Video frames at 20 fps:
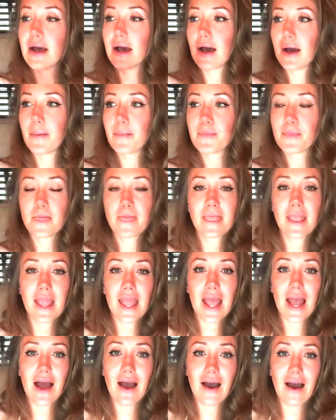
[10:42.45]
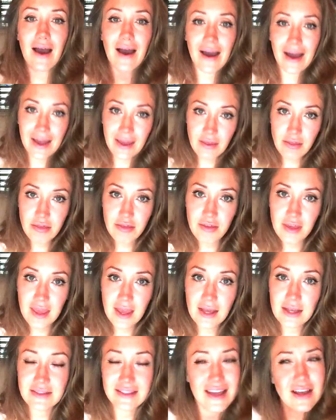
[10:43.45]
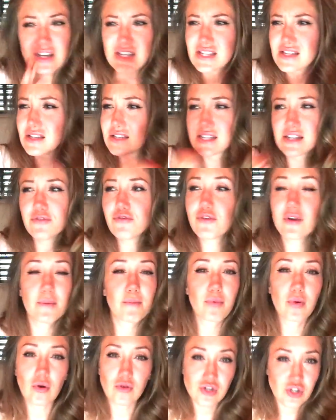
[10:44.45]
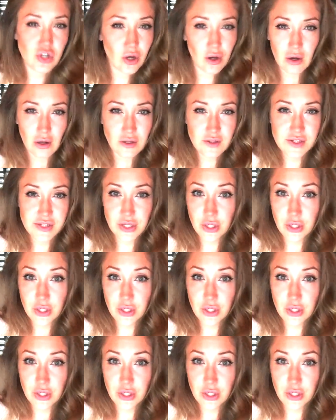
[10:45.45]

I think there are different protocols,